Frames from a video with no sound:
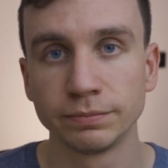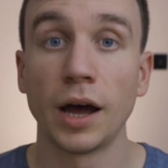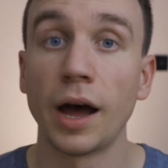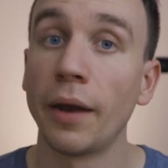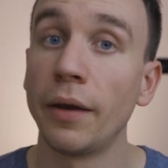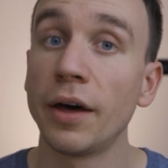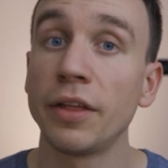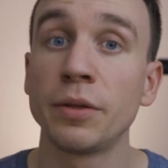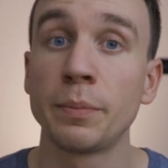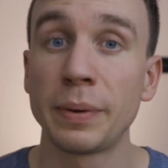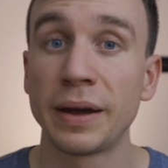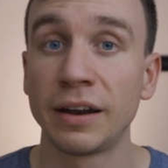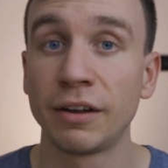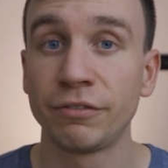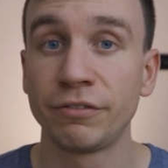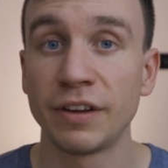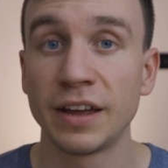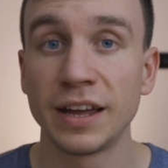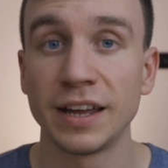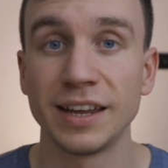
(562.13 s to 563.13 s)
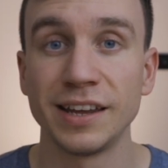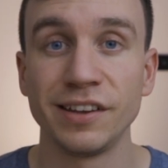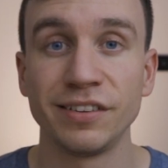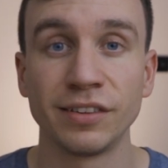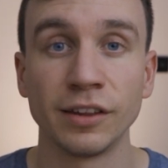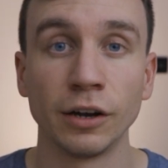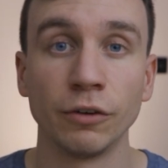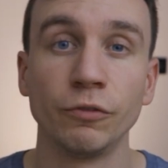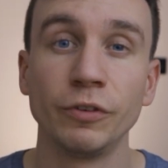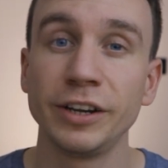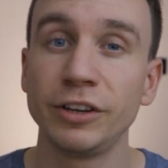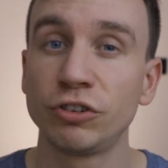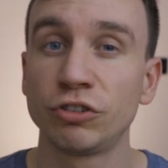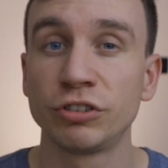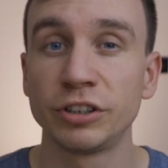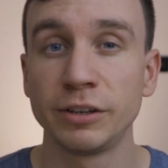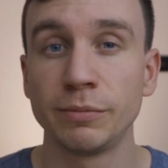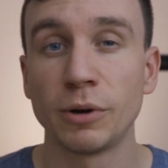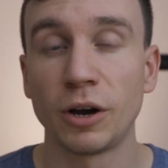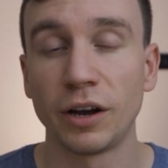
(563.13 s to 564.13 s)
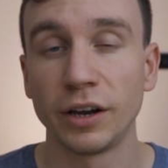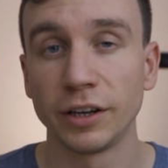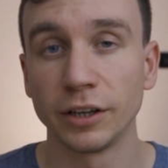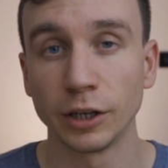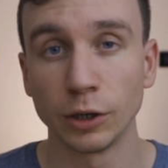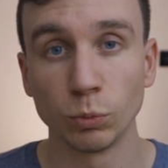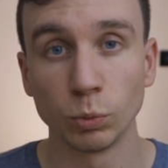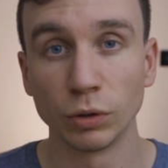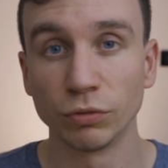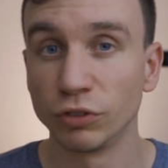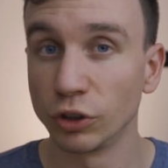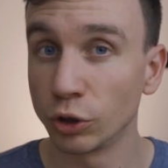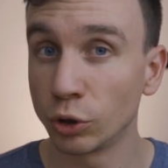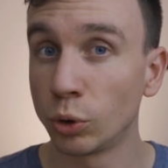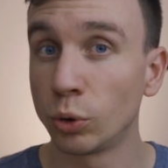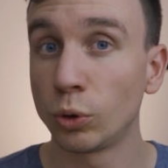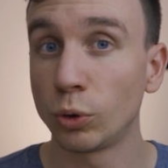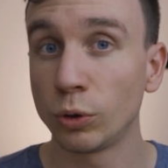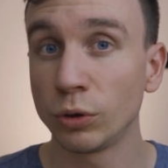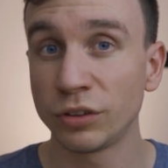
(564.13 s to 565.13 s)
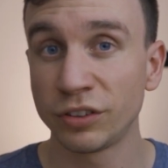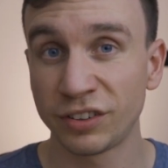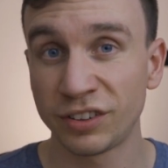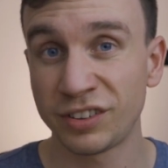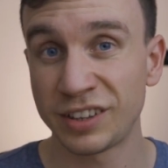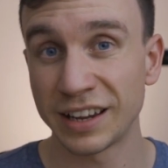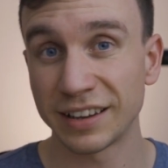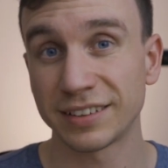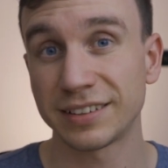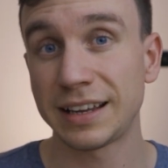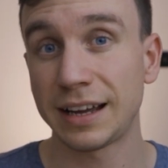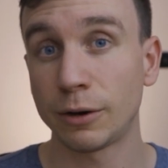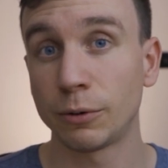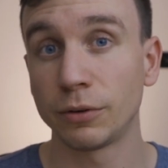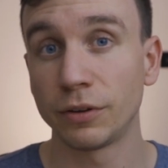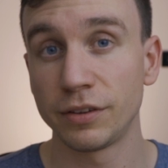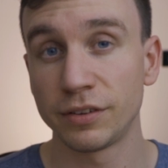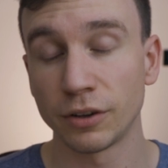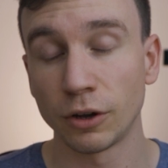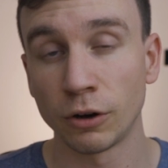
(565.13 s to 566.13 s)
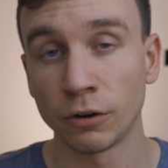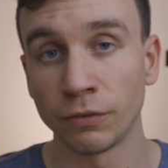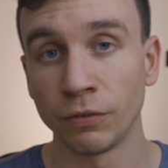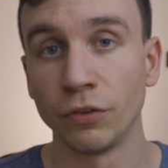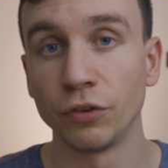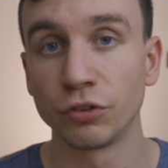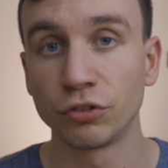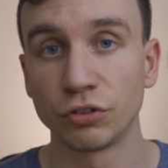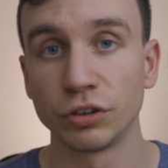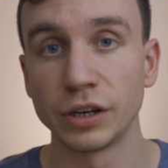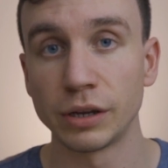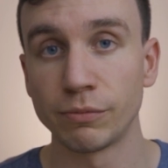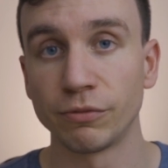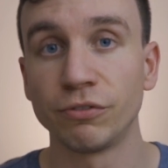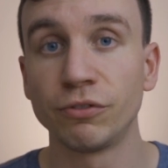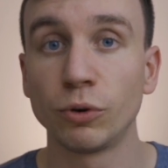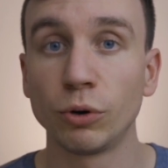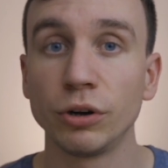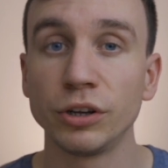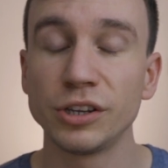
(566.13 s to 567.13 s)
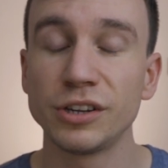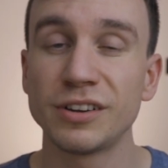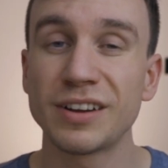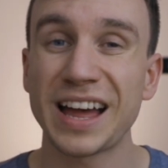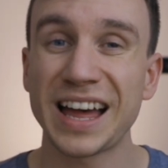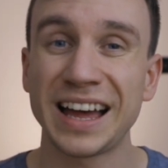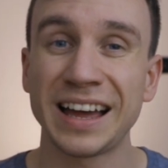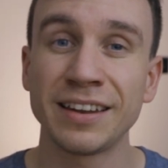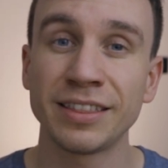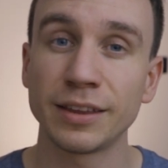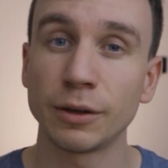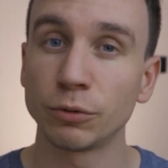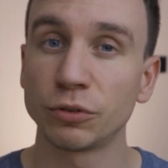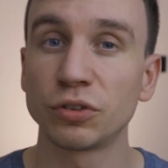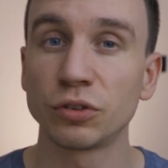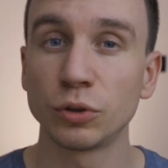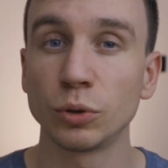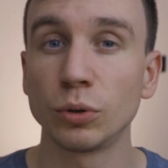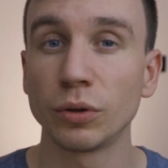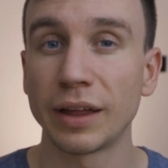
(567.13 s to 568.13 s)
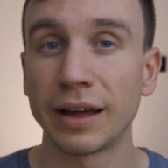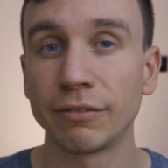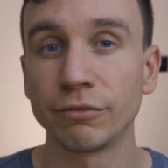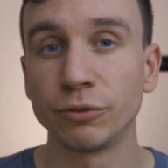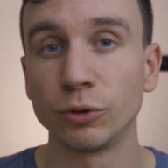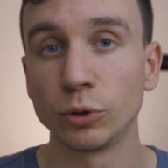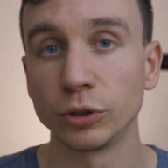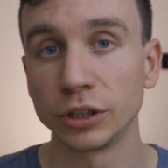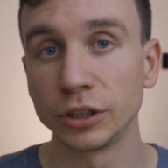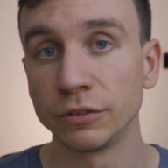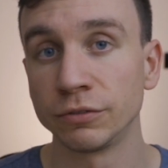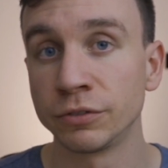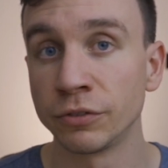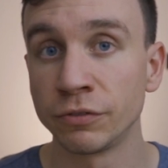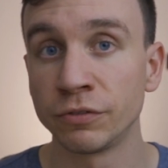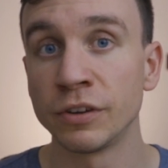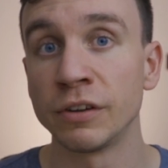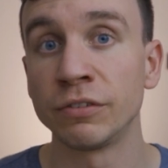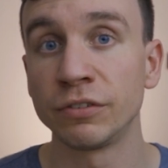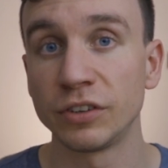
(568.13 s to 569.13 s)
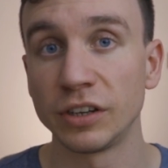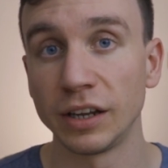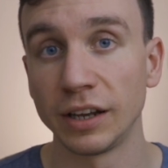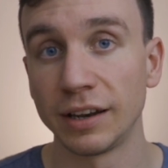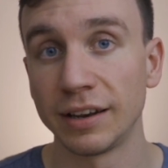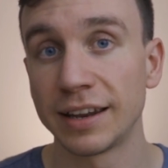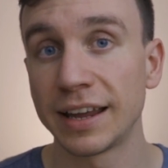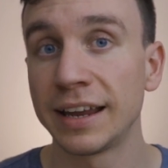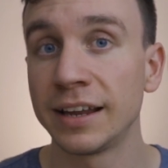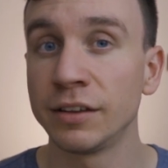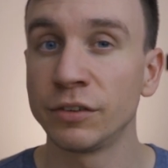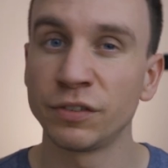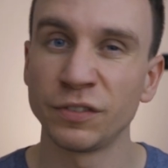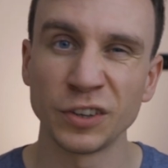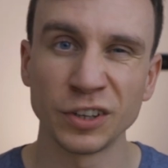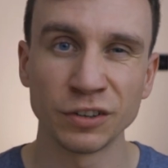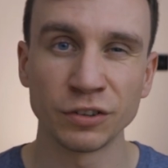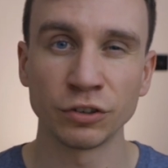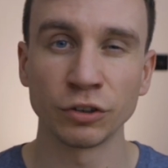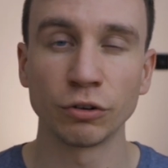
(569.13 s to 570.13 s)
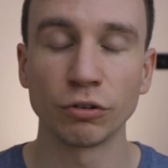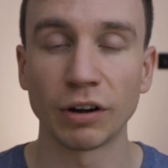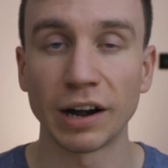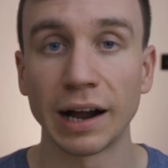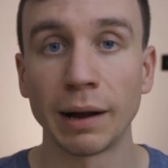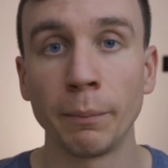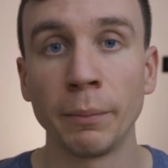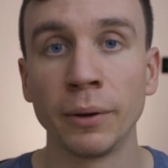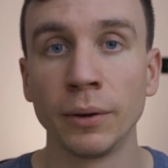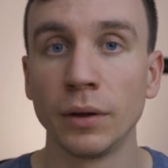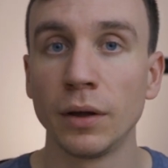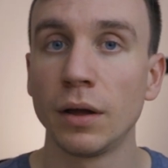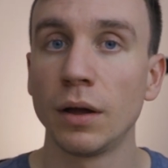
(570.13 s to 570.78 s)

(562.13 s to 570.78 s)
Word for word: Another benefit is that Restream.io will record six hours of the stream for you and they'll store that for you for 15 days for you to grab